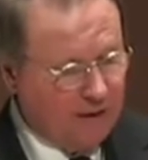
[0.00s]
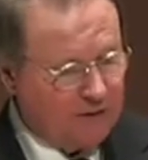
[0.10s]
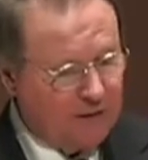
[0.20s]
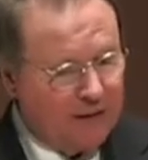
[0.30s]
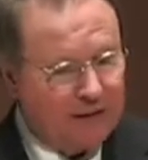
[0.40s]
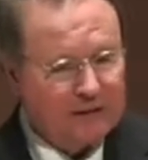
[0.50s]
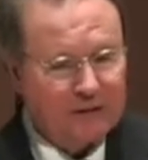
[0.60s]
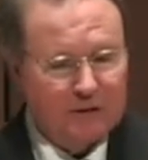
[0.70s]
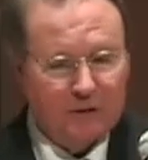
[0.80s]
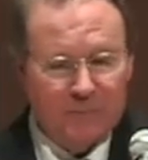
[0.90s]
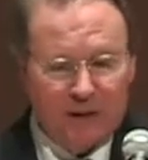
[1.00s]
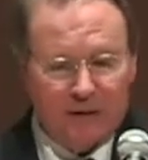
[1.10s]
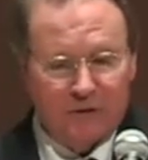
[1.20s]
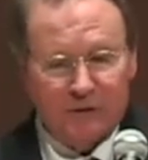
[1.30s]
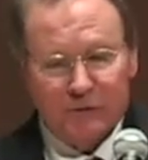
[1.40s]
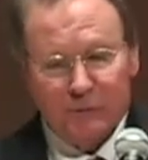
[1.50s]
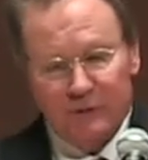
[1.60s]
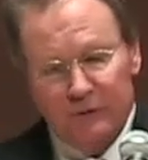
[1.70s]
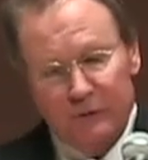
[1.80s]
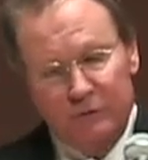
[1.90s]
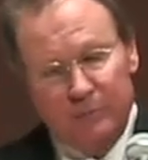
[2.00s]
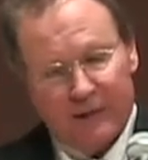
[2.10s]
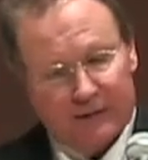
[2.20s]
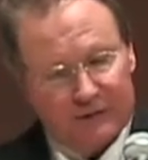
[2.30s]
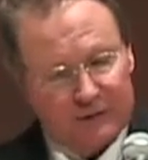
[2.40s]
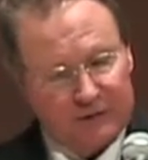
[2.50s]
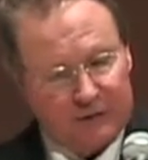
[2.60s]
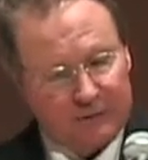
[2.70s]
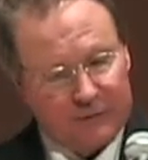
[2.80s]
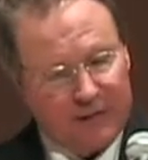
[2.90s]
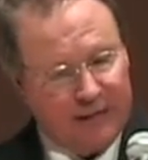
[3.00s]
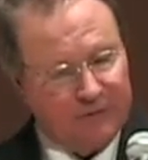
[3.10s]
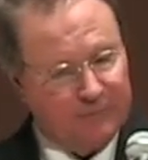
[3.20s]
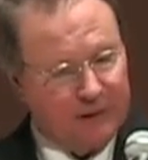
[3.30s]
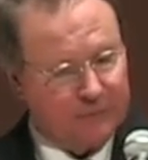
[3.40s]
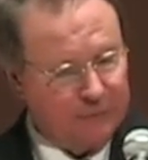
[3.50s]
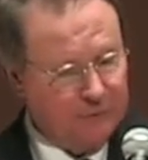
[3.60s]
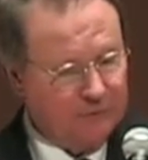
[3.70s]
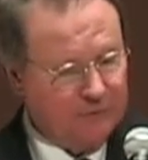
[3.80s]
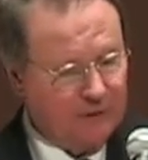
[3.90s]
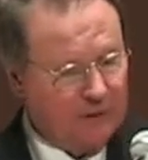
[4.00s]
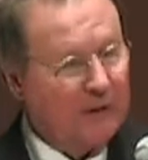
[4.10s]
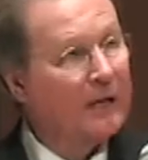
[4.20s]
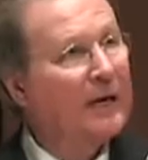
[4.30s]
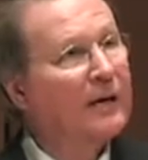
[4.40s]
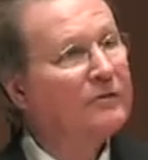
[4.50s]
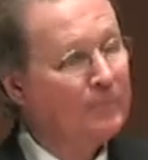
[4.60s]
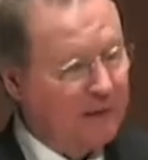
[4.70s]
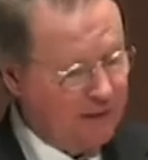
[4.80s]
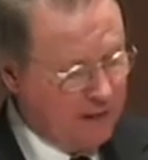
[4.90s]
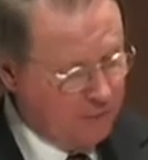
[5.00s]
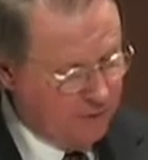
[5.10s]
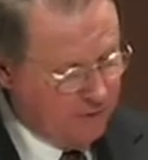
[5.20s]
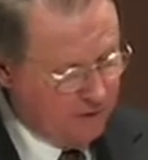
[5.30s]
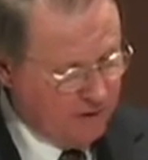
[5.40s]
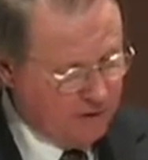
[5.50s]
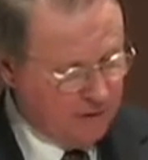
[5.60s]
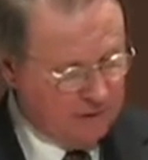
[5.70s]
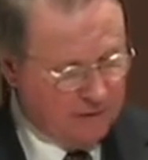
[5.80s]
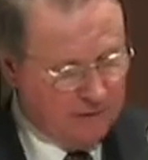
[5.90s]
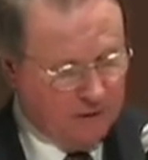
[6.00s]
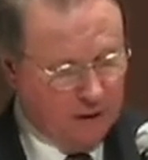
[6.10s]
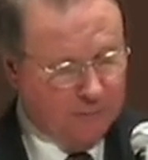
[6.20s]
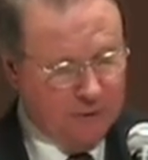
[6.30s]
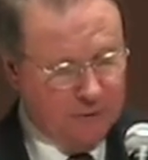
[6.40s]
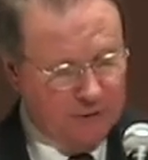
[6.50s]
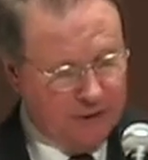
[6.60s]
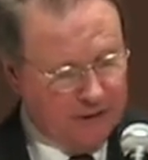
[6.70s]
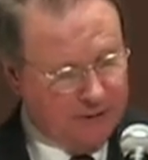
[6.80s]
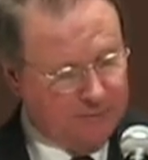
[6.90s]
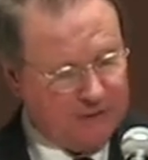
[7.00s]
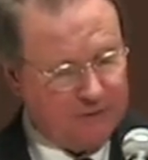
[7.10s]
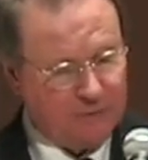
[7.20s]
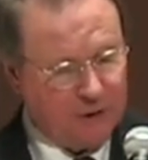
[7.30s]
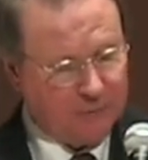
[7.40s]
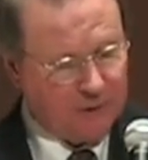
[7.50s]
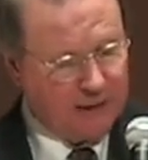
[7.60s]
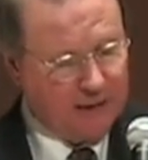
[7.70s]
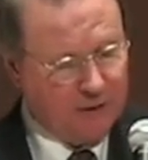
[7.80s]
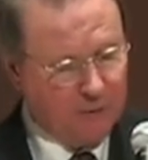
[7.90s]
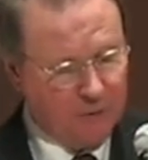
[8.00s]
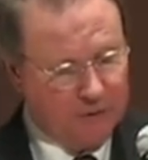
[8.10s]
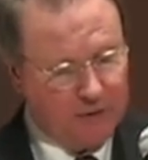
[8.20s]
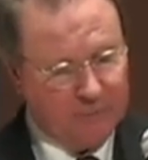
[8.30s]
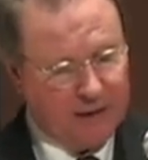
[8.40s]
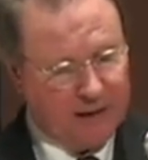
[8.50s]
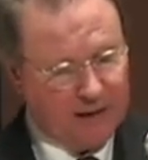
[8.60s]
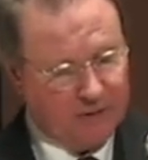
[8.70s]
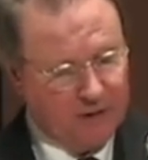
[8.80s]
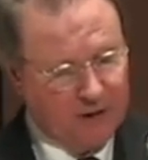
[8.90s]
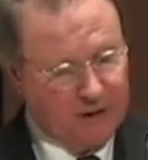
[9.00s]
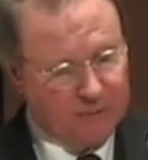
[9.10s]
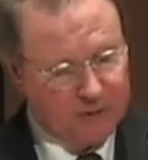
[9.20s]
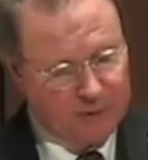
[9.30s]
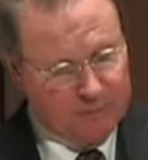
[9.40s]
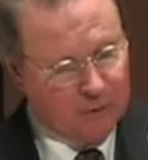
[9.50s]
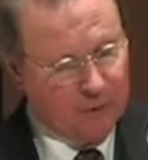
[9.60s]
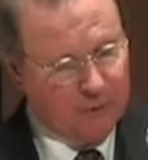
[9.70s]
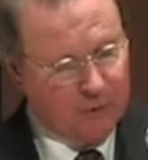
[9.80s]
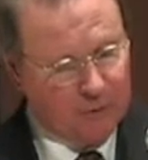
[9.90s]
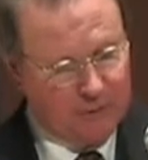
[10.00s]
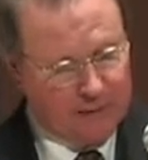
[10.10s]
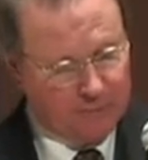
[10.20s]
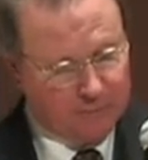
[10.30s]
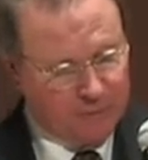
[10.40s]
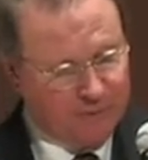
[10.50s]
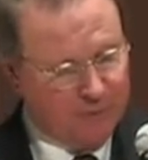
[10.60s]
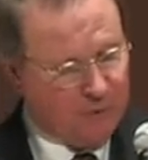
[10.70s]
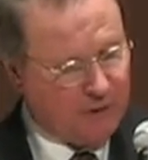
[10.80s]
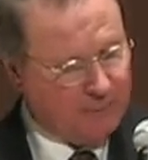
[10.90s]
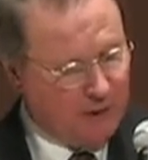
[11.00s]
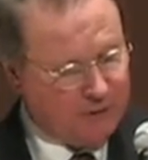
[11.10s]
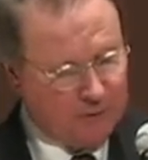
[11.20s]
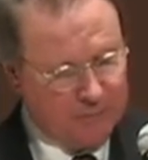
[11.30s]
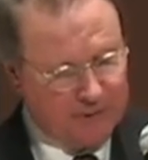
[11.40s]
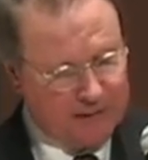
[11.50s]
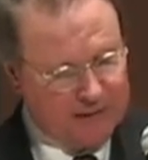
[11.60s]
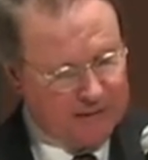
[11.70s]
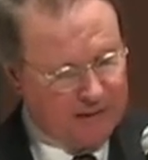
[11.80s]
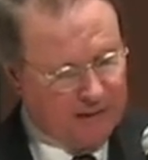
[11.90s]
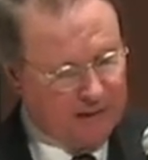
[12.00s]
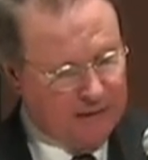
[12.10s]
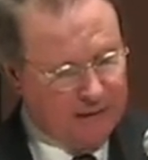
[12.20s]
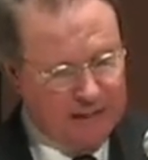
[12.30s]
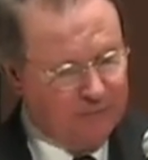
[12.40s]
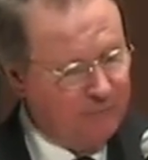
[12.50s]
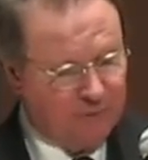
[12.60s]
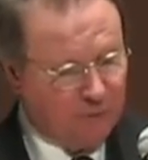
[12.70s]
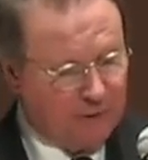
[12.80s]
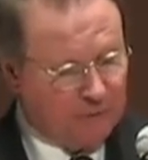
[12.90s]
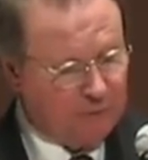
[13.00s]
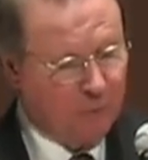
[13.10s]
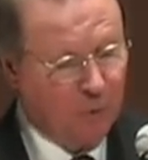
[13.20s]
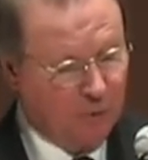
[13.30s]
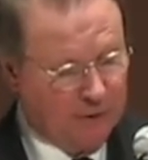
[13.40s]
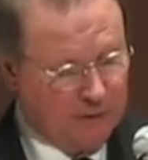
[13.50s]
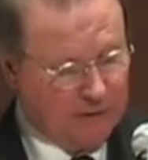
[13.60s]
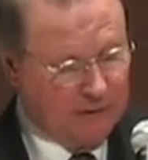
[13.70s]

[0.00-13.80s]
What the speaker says: Tonight I said goodbye to the tree whose branches cover half my roof and half my neighbors. A blue jay must have dropped an acorn in the path between both homes before I bought the place, even before I was born.